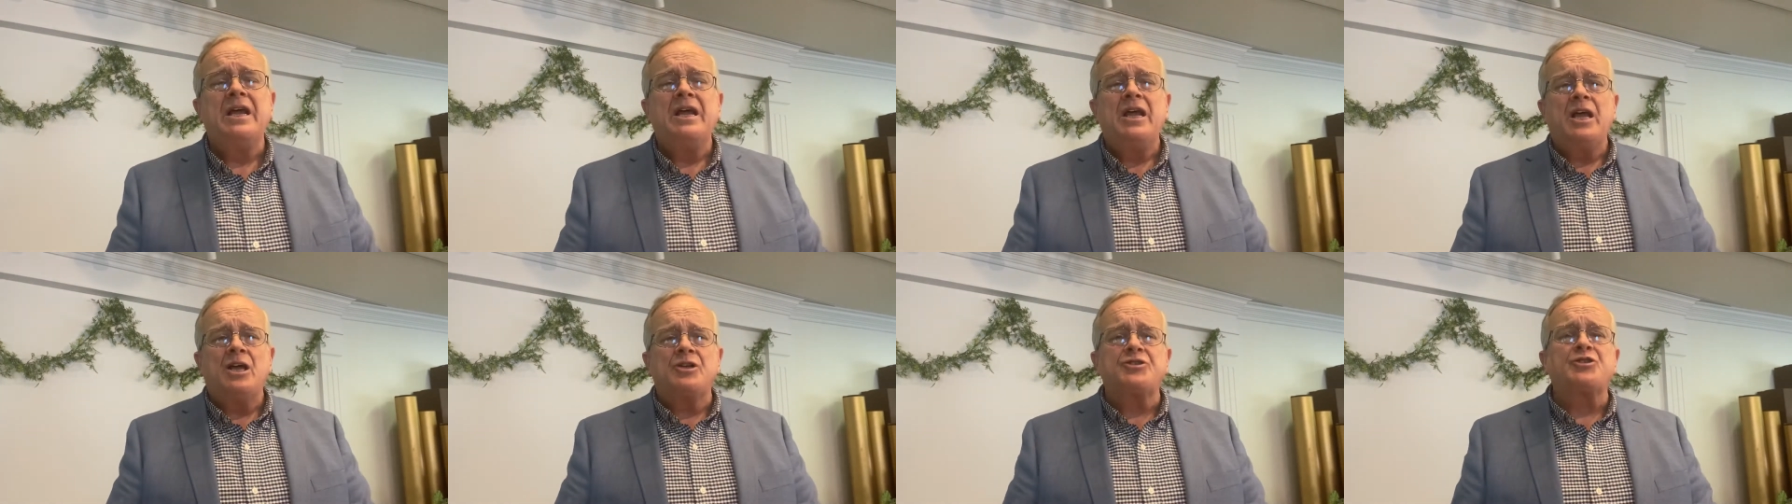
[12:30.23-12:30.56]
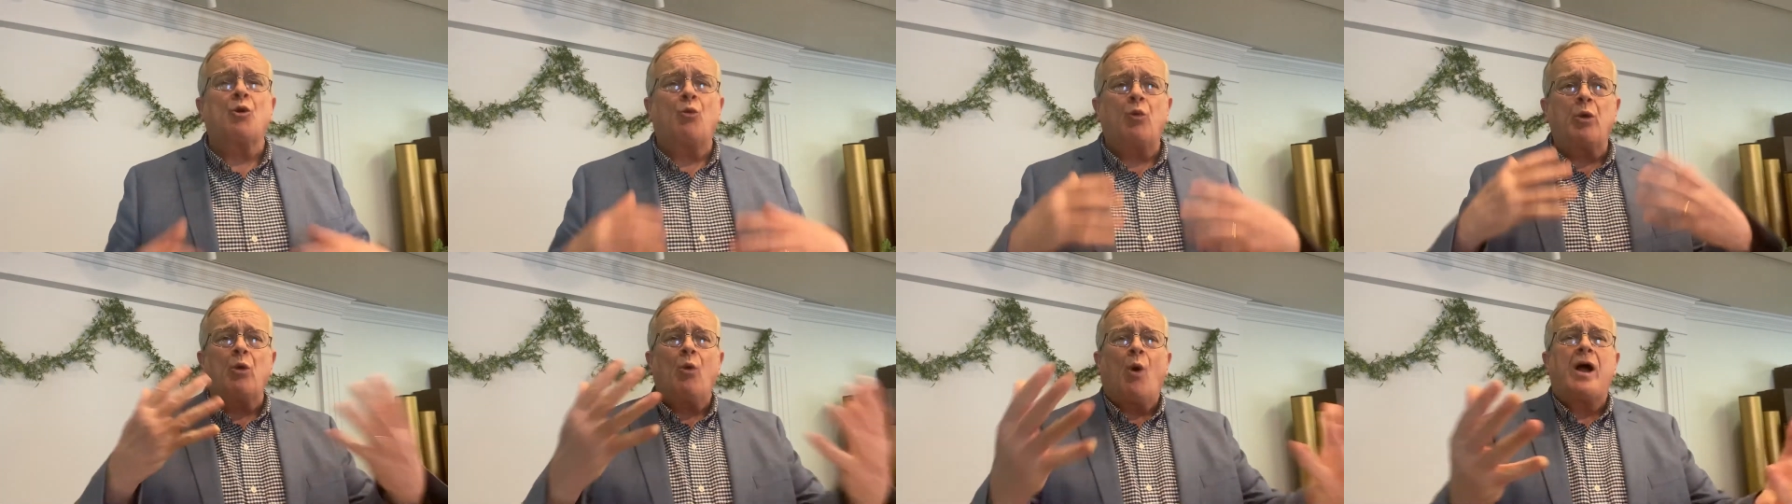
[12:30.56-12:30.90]
And so
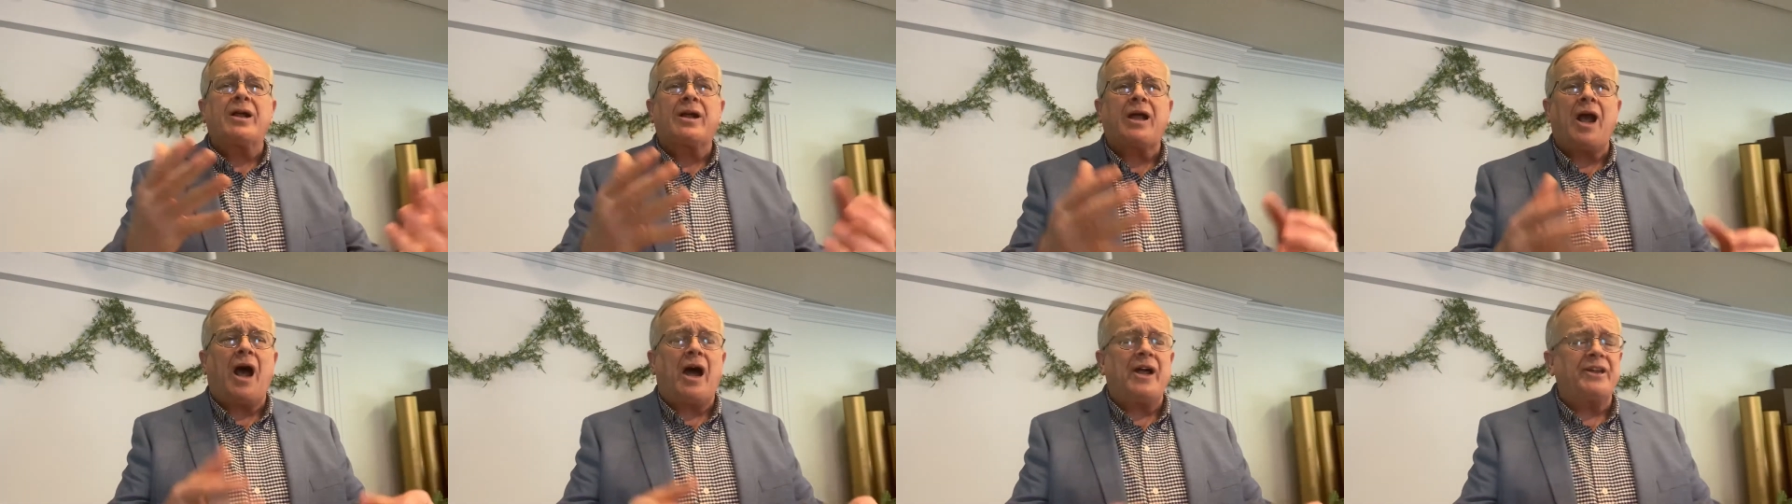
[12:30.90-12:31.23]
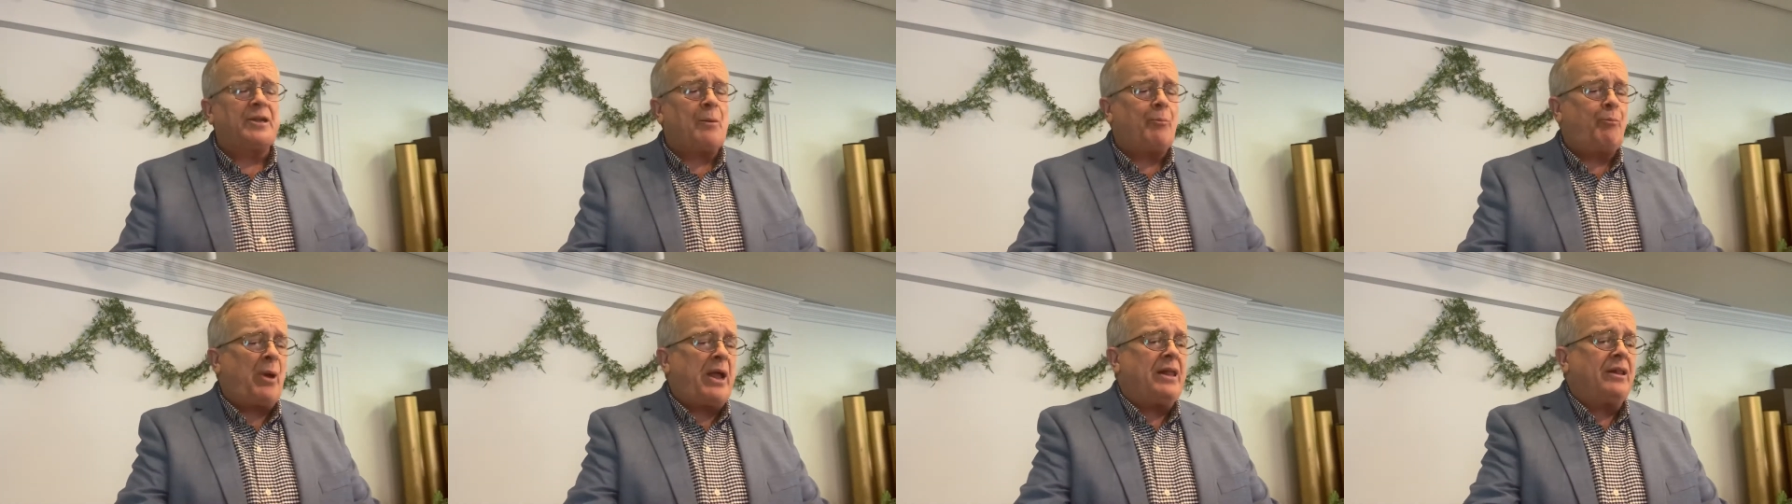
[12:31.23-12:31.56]
we want God to
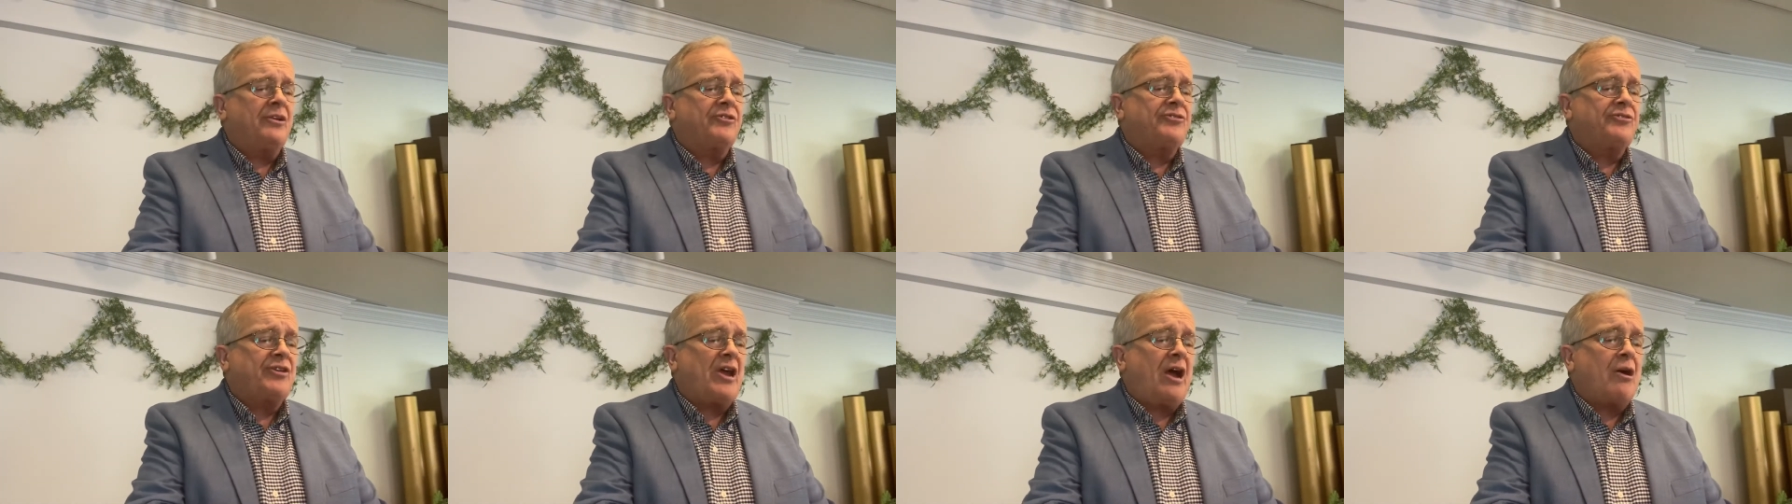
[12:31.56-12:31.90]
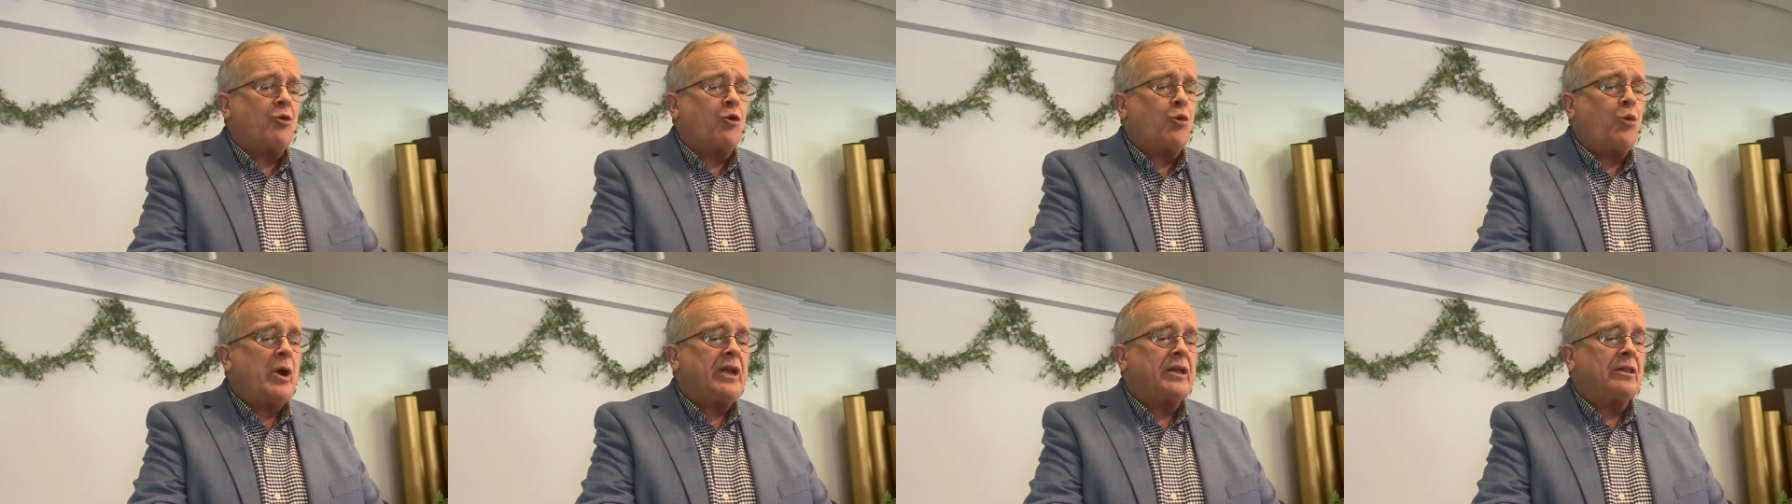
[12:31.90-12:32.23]
bail us
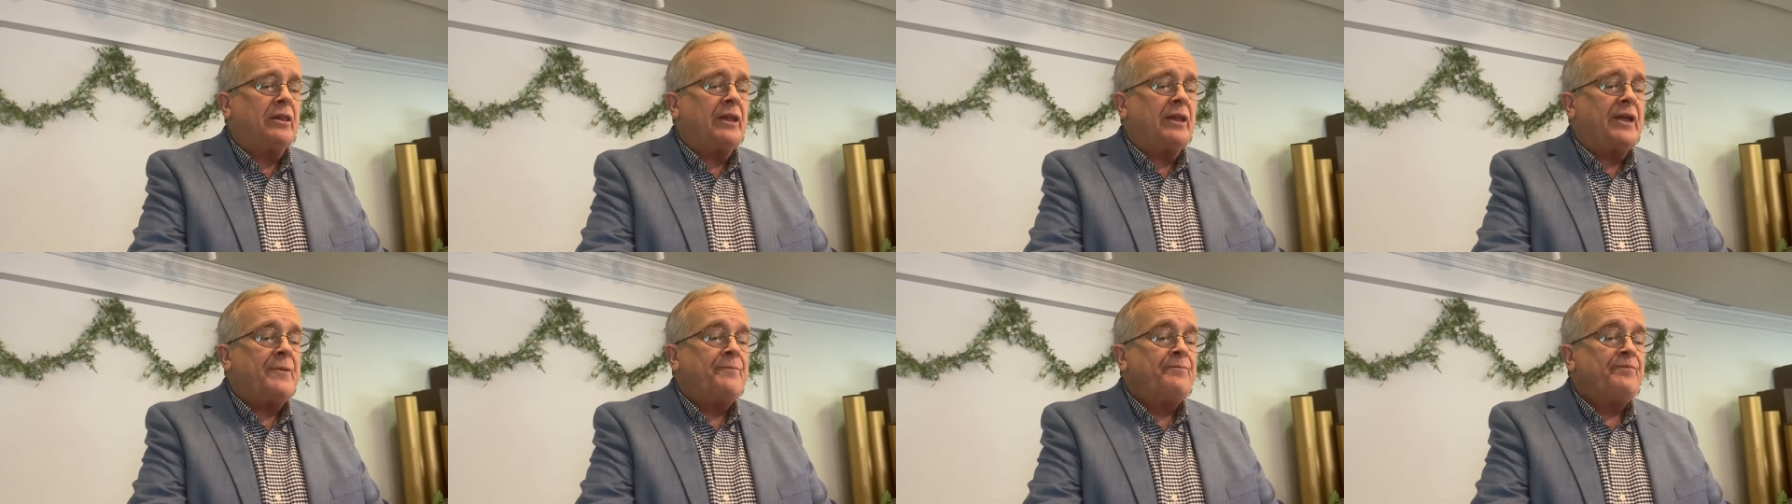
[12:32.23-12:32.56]
out quickly.